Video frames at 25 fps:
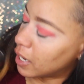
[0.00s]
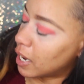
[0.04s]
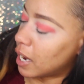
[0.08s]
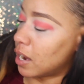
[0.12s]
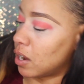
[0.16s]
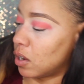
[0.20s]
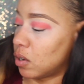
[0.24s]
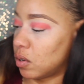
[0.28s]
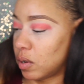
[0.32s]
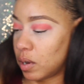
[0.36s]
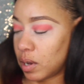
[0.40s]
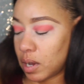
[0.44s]

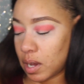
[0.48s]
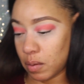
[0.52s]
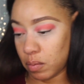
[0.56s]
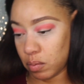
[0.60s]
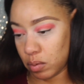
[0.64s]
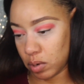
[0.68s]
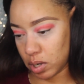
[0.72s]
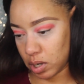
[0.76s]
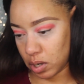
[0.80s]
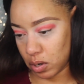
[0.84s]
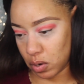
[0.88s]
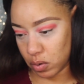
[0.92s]
Now I'm
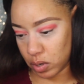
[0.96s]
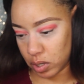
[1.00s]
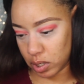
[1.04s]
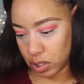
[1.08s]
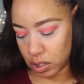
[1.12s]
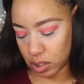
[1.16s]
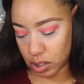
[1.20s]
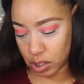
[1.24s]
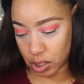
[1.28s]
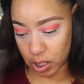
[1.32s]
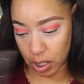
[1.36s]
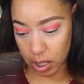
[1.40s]
gonna go into
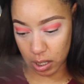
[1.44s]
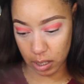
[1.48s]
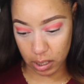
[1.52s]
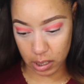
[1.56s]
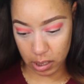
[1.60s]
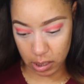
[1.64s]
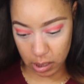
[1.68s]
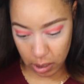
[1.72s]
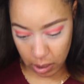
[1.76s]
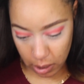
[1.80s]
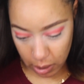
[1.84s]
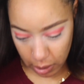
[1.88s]
this shade
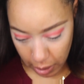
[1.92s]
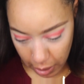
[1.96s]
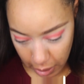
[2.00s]
because of the